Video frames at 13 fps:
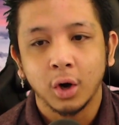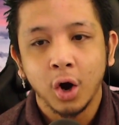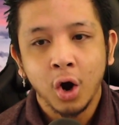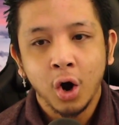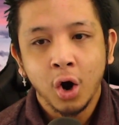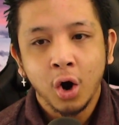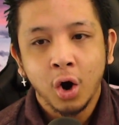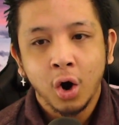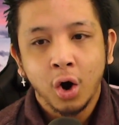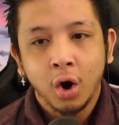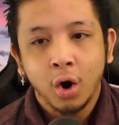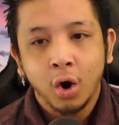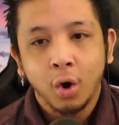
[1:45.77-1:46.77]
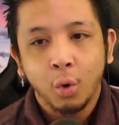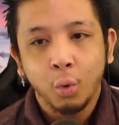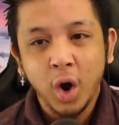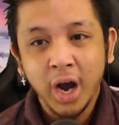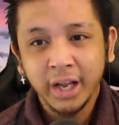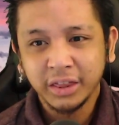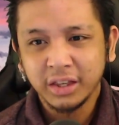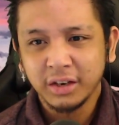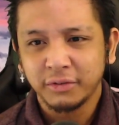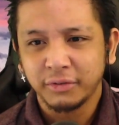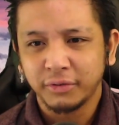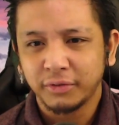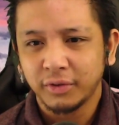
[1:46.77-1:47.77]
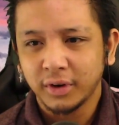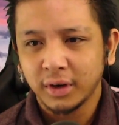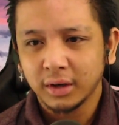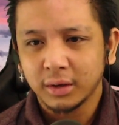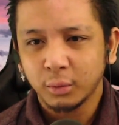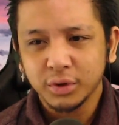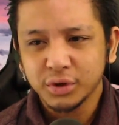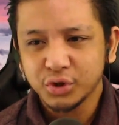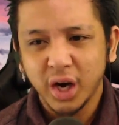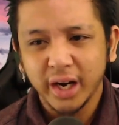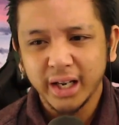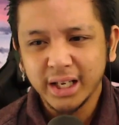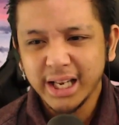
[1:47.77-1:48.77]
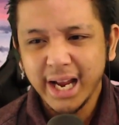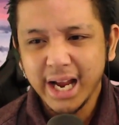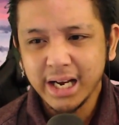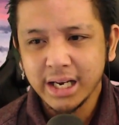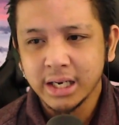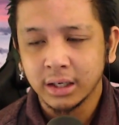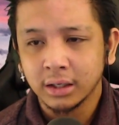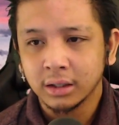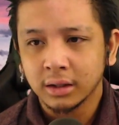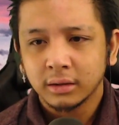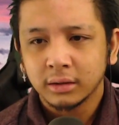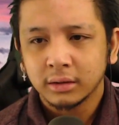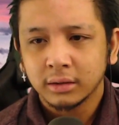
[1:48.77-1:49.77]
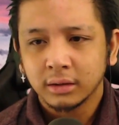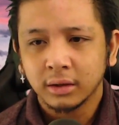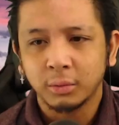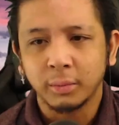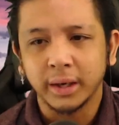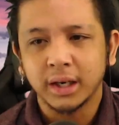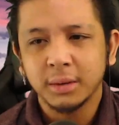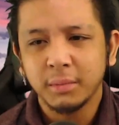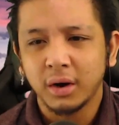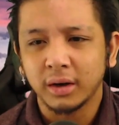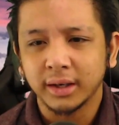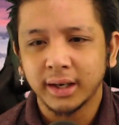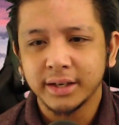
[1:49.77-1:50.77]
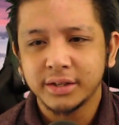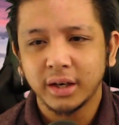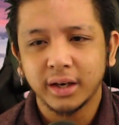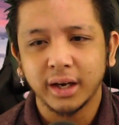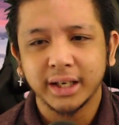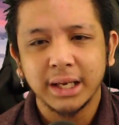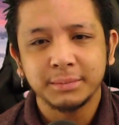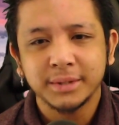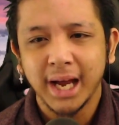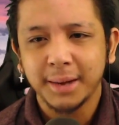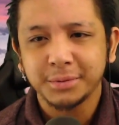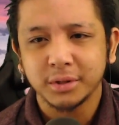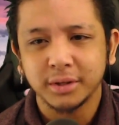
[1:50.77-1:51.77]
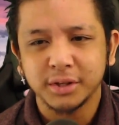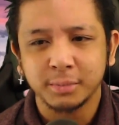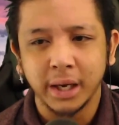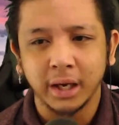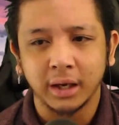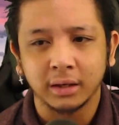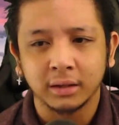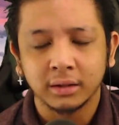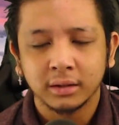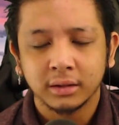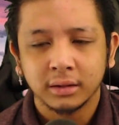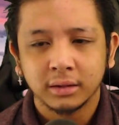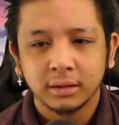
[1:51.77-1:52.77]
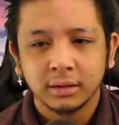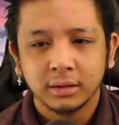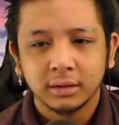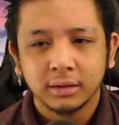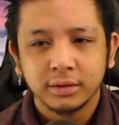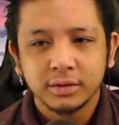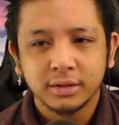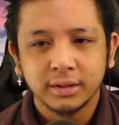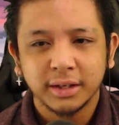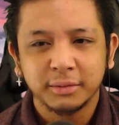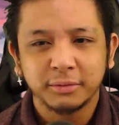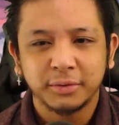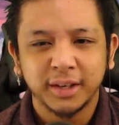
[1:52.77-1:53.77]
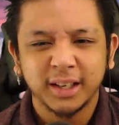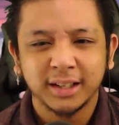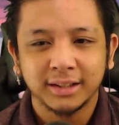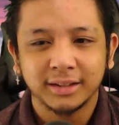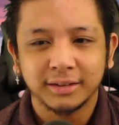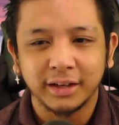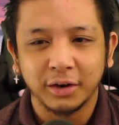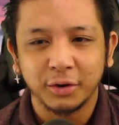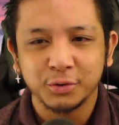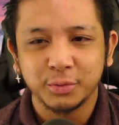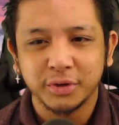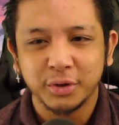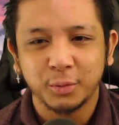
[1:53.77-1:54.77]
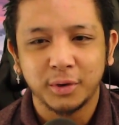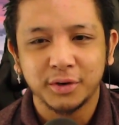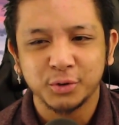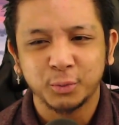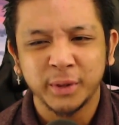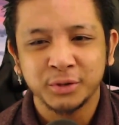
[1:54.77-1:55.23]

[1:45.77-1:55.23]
What the fuck? Where's Jon and Dany? Oh my, come on, guys. Y'all gotta keep tabs on this man. Just let him fucking... There goes one of the walls of